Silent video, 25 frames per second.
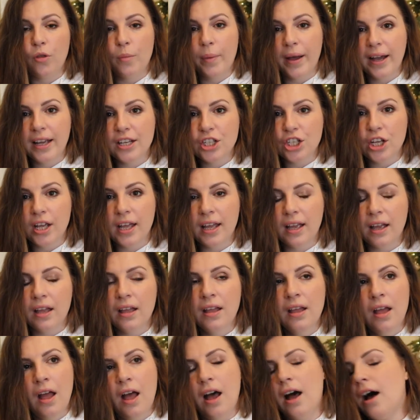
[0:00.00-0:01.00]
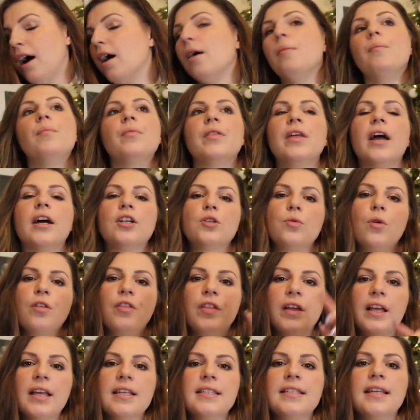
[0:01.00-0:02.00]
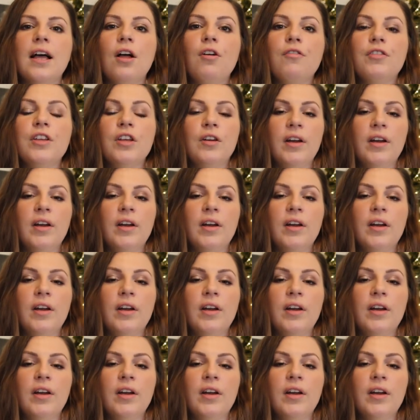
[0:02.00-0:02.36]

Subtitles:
The packaging, the actual thing itself,